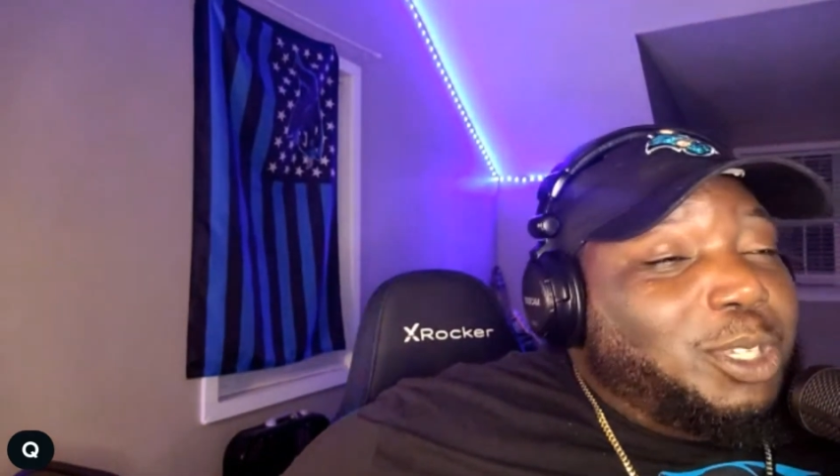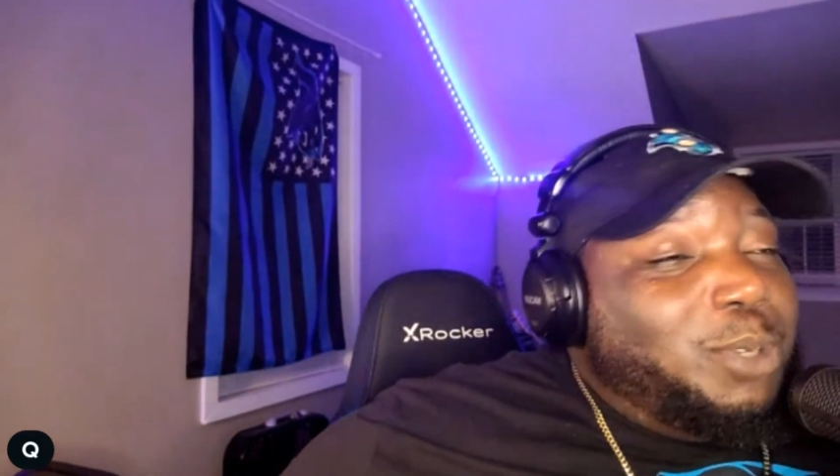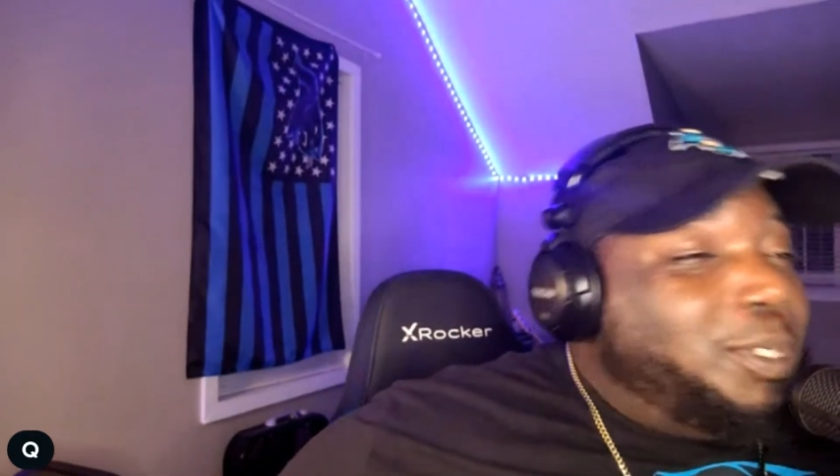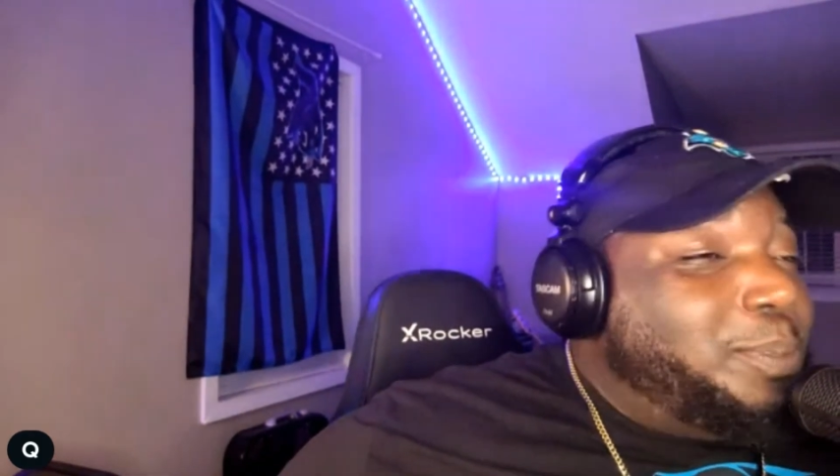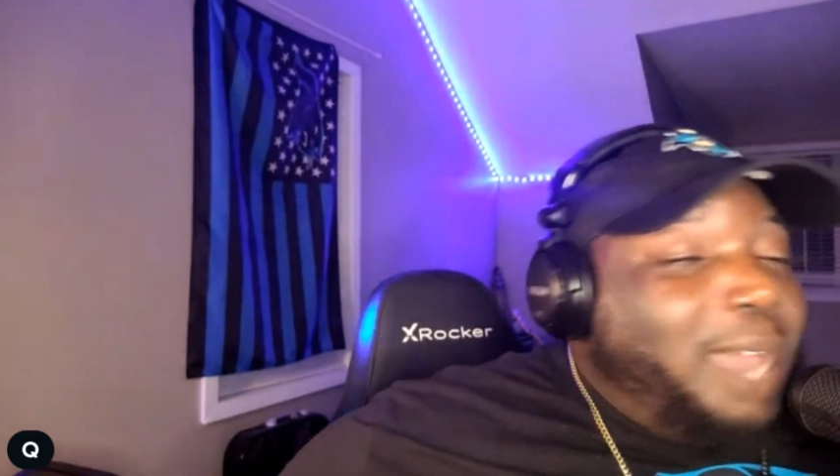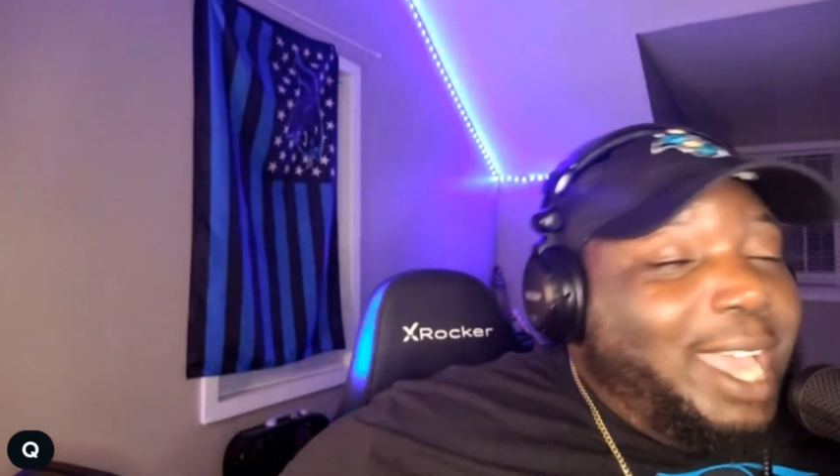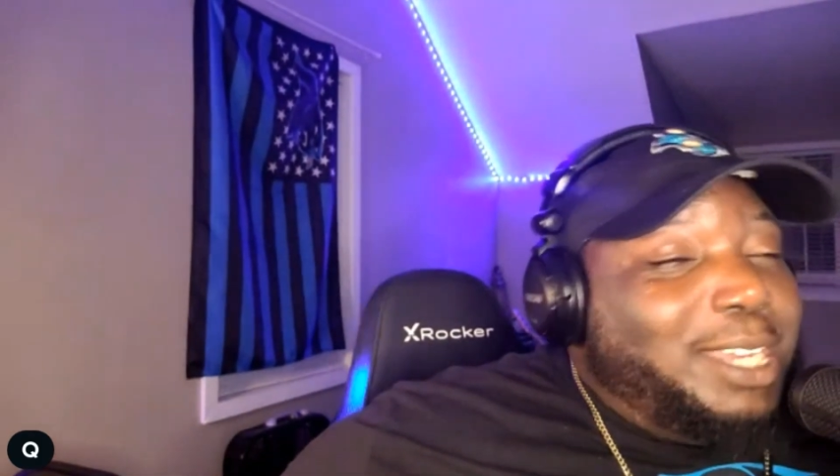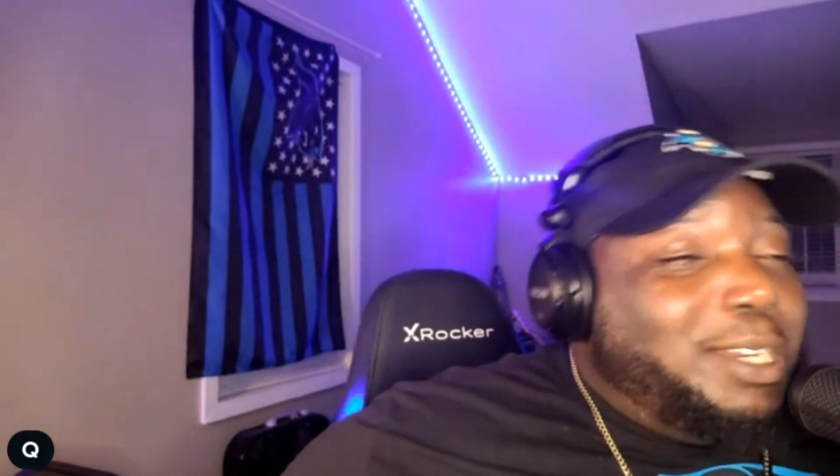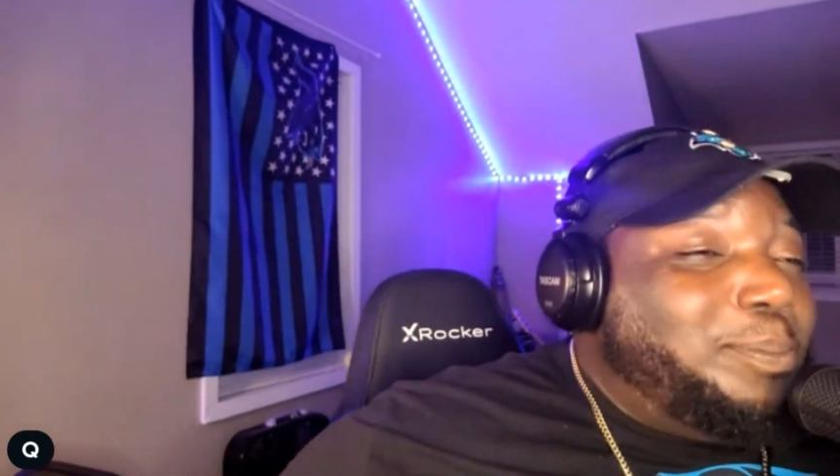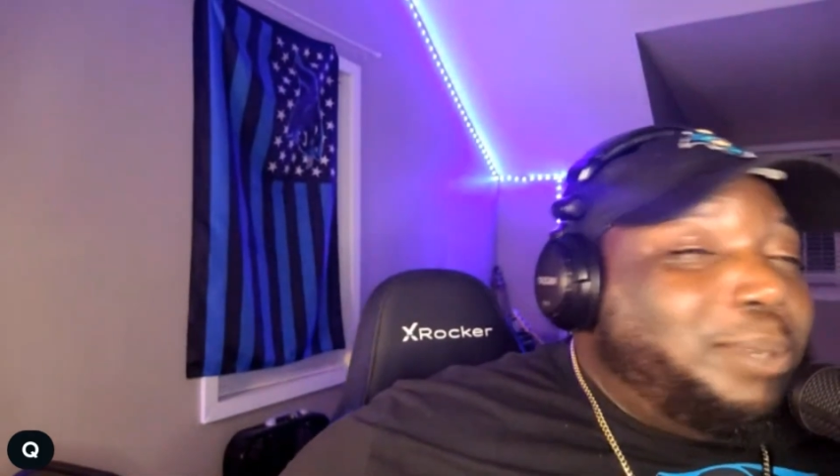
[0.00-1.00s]
Q is back
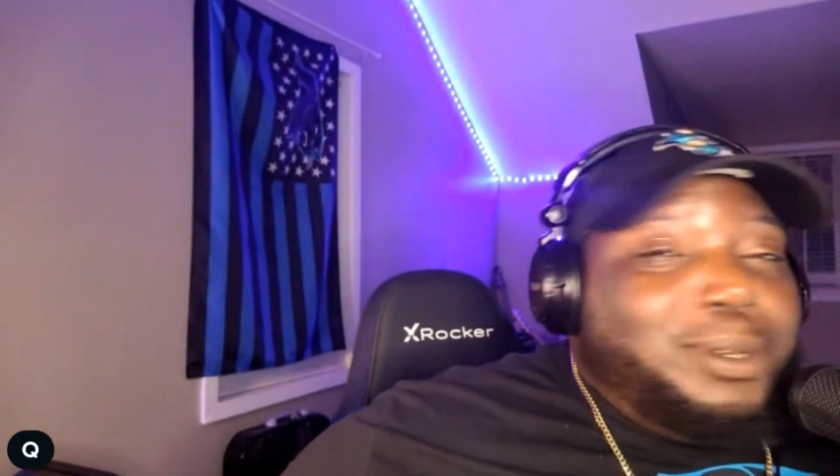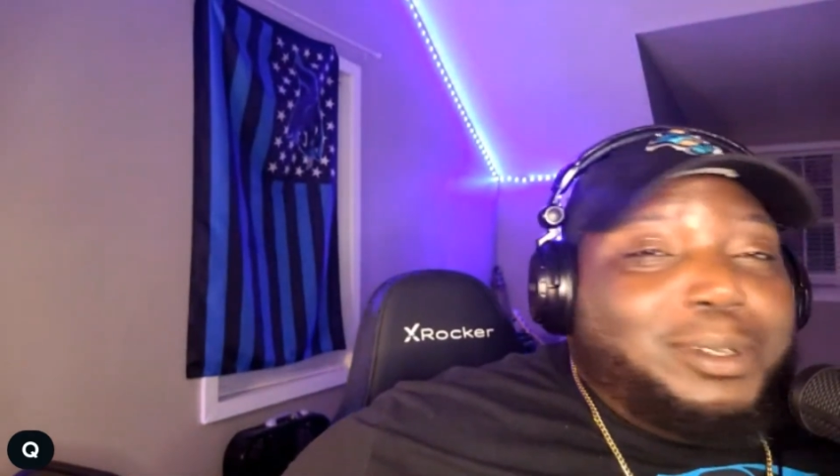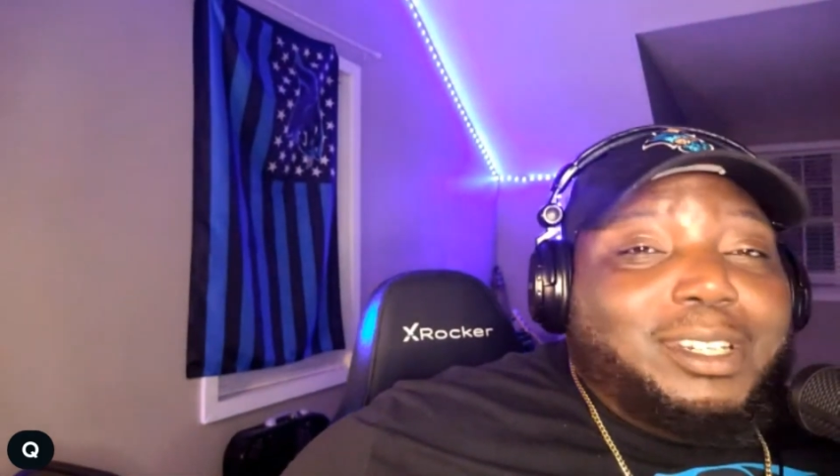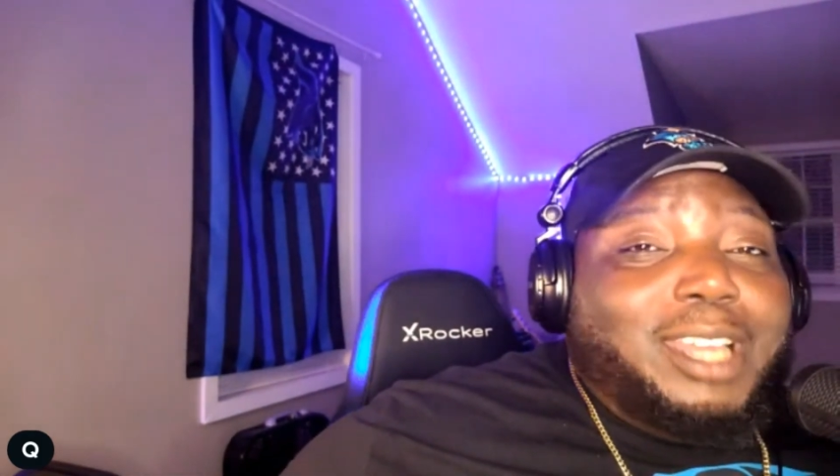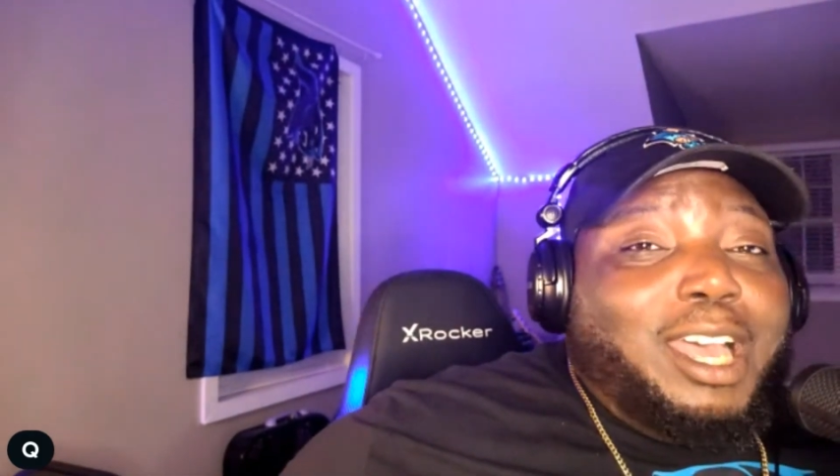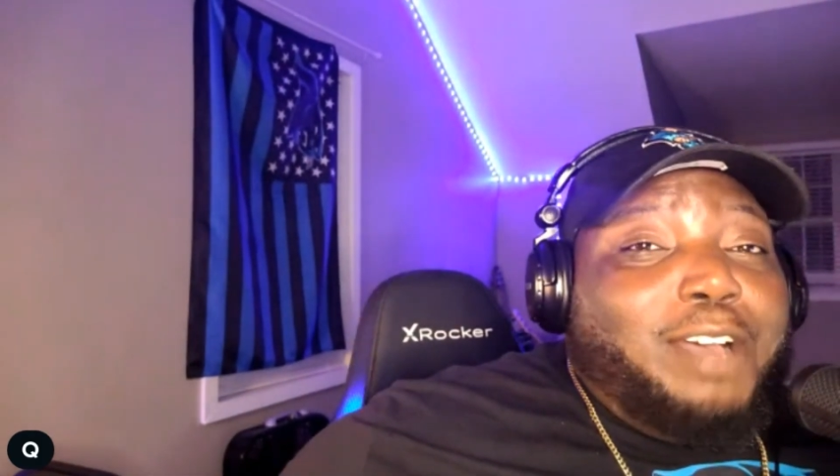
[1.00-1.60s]
in the building